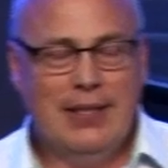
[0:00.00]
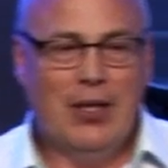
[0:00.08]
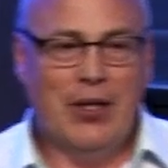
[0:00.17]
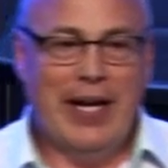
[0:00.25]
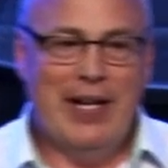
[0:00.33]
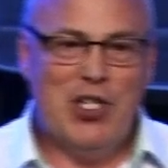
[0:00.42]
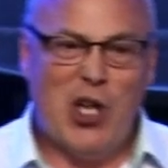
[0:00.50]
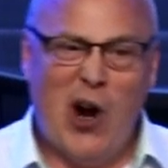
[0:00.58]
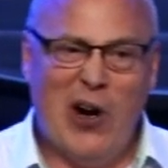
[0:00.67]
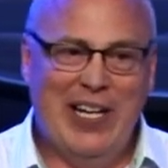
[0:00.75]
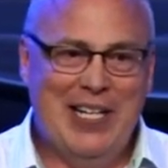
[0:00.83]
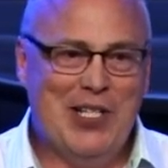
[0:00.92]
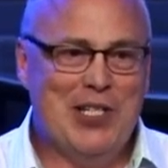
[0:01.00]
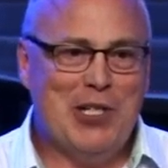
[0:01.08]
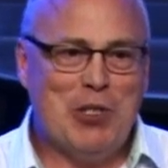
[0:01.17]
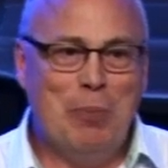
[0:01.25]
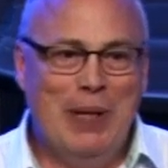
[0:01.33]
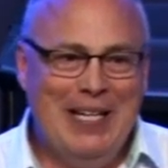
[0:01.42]
Okay, sorry. Is it
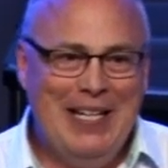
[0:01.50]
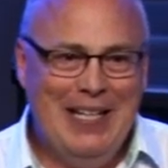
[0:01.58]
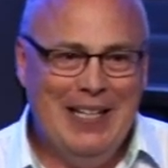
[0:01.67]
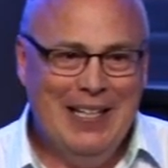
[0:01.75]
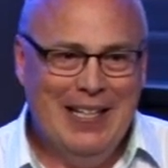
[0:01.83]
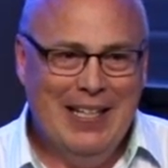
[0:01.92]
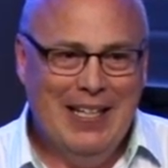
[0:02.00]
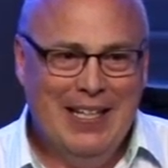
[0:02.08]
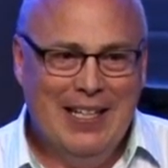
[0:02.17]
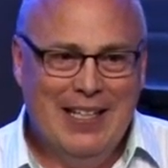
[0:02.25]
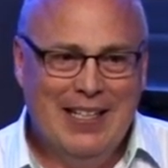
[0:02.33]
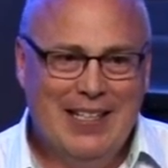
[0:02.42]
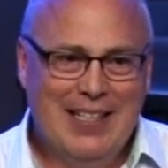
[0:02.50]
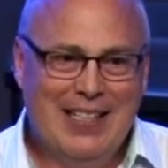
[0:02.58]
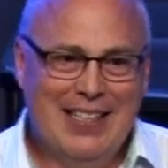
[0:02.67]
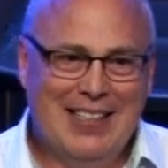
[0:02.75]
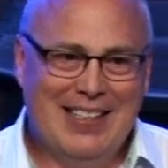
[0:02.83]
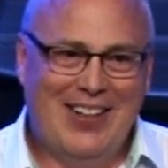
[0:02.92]
just me?
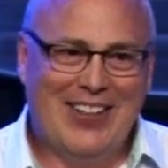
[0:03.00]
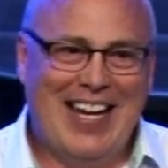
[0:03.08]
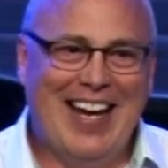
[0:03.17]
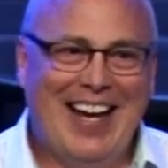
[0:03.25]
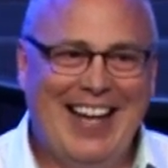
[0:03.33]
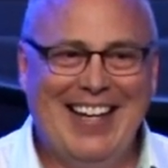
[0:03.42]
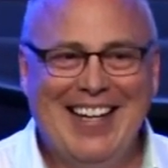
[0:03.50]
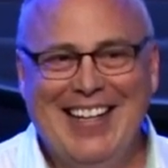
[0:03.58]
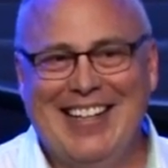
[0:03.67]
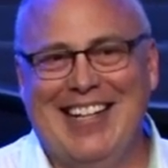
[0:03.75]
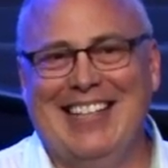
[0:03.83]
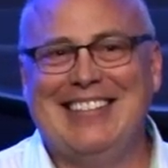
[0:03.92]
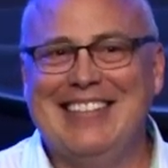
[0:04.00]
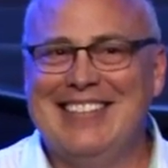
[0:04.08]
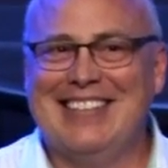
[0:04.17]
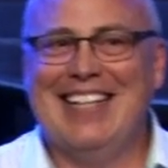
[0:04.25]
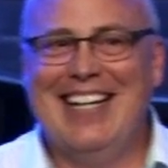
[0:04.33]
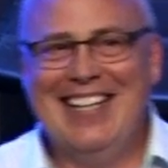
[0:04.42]
Okay, because he
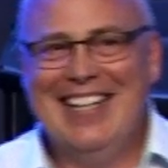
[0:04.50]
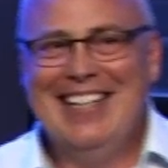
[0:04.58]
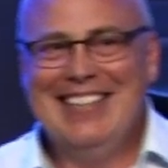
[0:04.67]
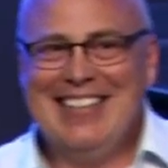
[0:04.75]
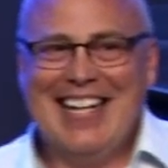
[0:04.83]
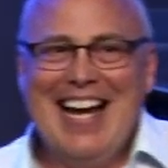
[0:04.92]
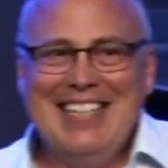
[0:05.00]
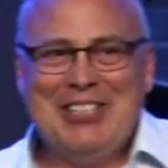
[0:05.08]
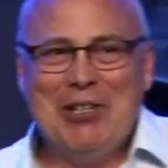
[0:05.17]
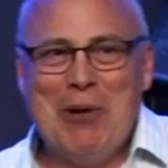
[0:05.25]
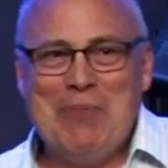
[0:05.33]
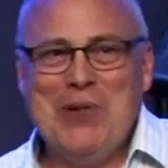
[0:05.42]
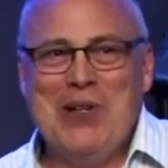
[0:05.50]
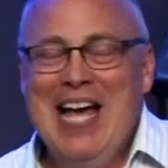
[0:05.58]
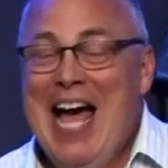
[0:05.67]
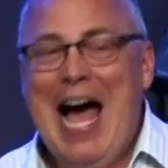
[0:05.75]
was like, did I show up? And